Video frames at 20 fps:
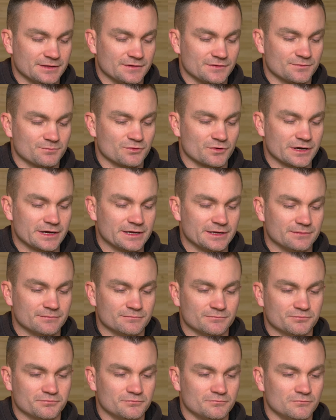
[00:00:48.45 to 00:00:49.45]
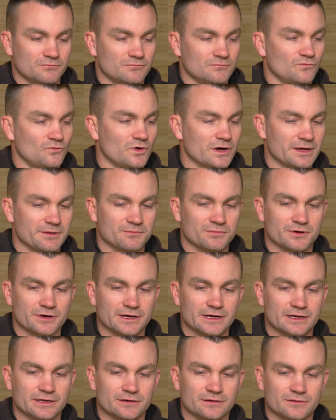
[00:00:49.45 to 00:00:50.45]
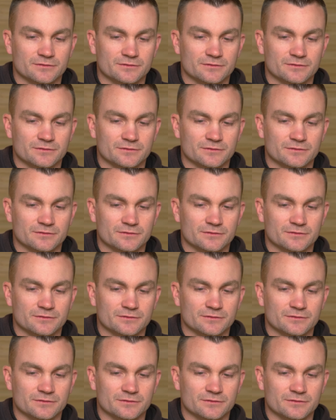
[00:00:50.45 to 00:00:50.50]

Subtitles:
this bright white braid,